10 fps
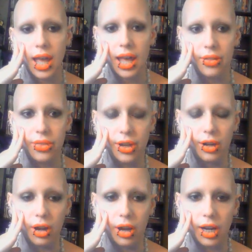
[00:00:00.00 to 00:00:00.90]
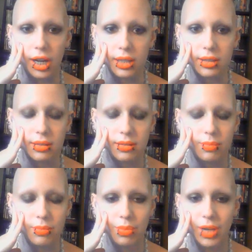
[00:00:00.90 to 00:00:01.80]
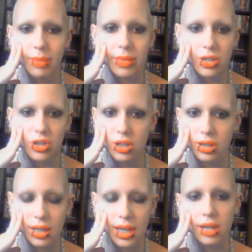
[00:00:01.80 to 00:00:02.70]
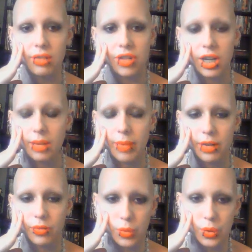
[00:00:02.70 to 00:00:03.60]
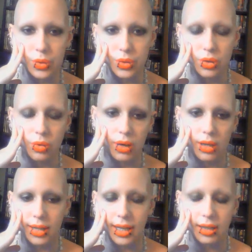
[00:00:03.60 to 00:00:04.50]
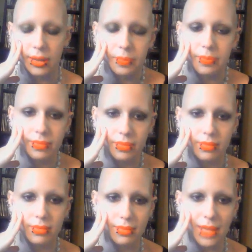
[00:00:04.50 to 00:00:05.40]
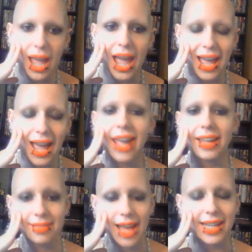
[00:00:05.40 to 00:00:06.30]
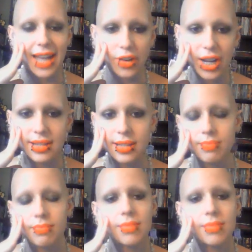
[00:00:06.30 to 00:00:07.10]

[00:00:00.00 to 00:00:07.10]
And there are pretty much an infinite amount of rules who, like, I digress.